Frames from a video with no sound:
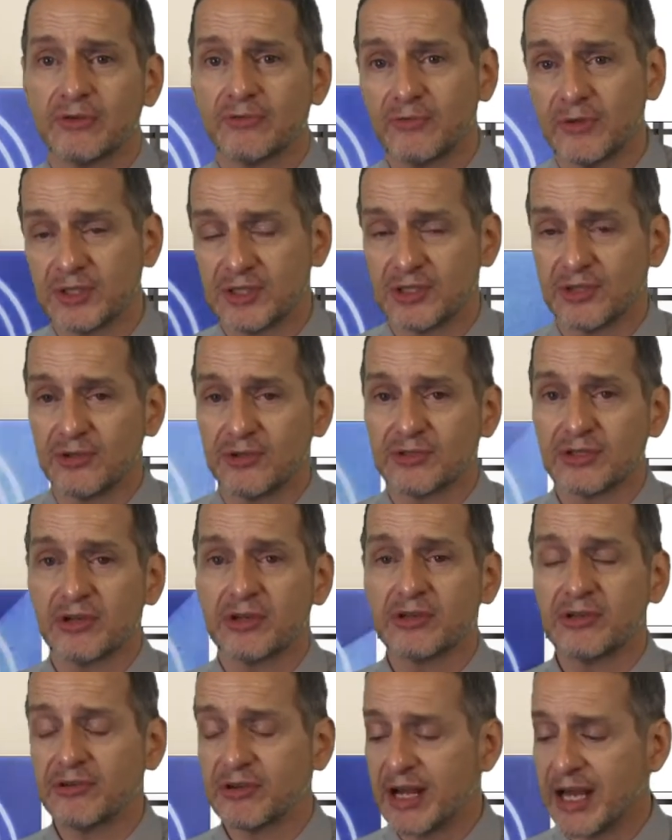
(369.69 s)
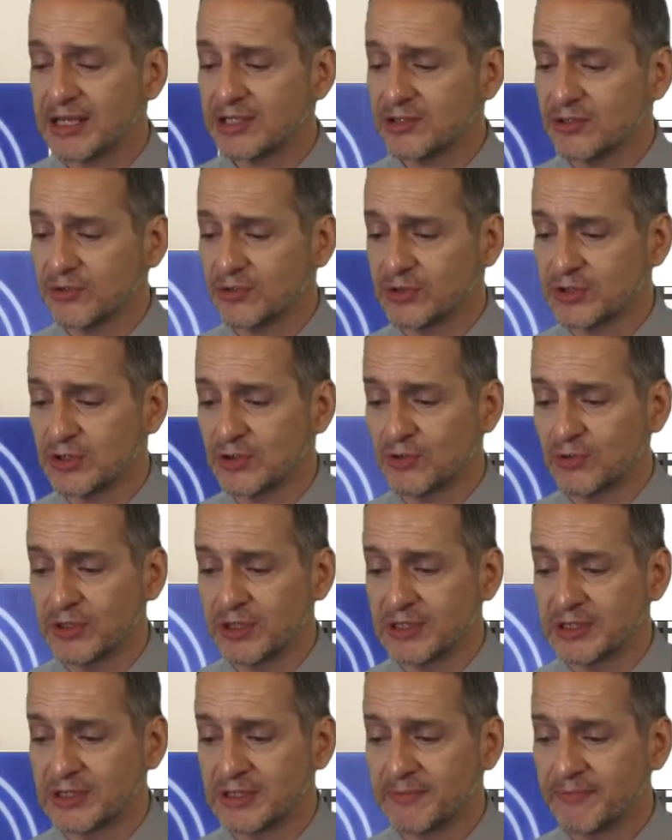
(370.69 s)
visitors, our international
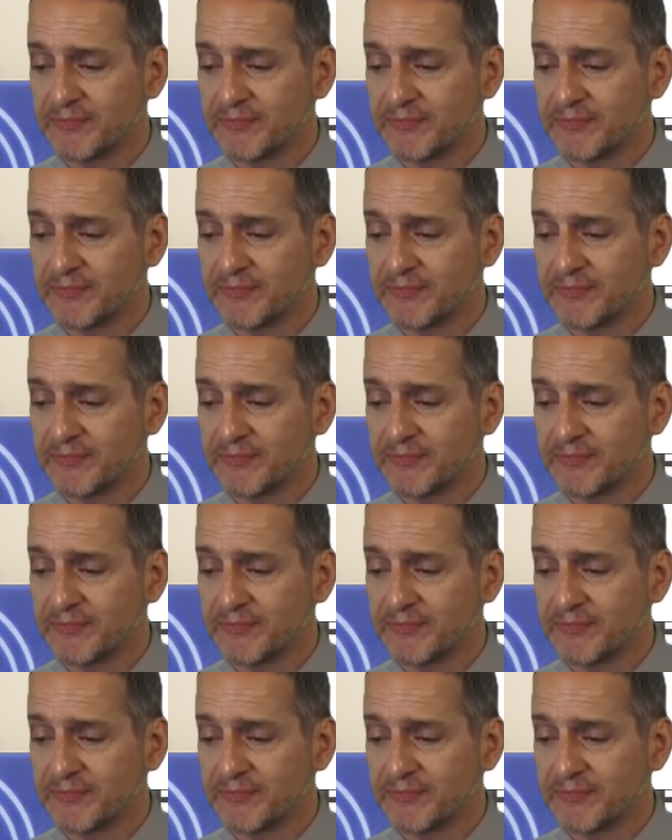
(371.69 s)
students.